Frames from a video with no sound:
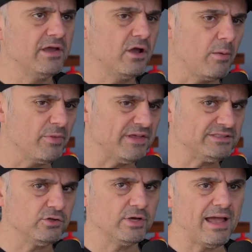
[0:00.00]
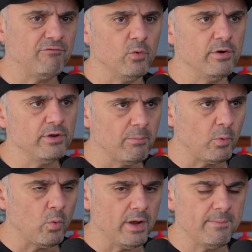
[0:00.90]
think a couple things to look out for.
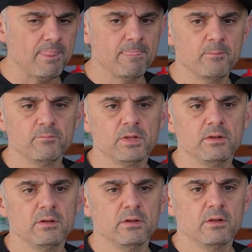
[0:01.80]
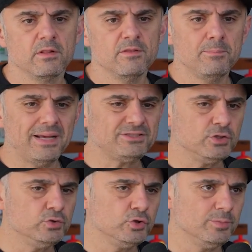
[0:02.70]
Number 1, the best
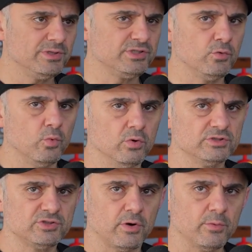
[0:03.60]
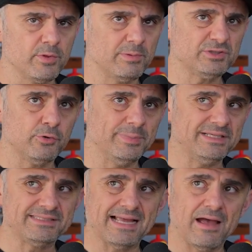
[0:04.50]
YouTubers in the world, starting with Mr.
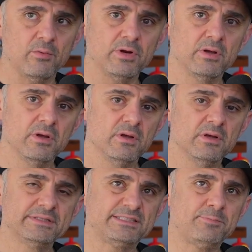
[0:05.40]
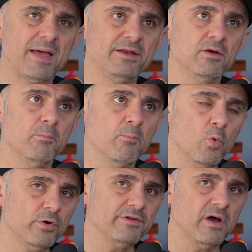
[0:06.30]
Beast down, spend
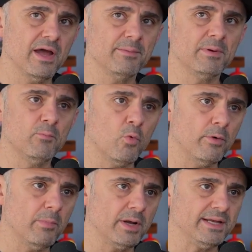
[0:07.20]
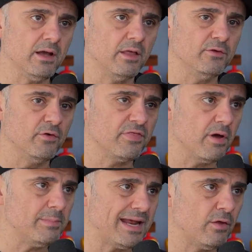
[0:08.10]
more time and more money on their
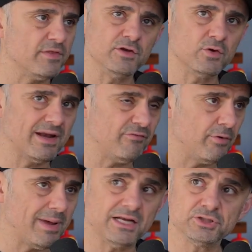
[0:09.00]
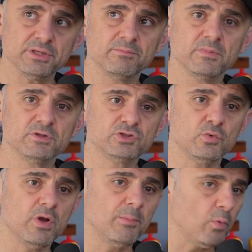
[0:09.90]
thumbnail than you could ever imagine.
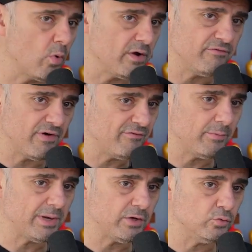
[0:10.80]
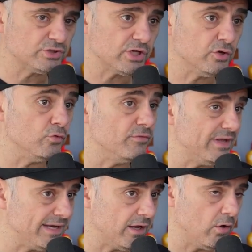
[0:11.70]
So number 1, for everybody who's going to do
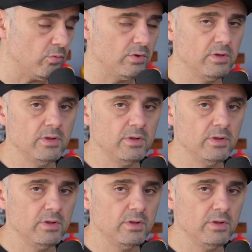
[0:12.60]
video,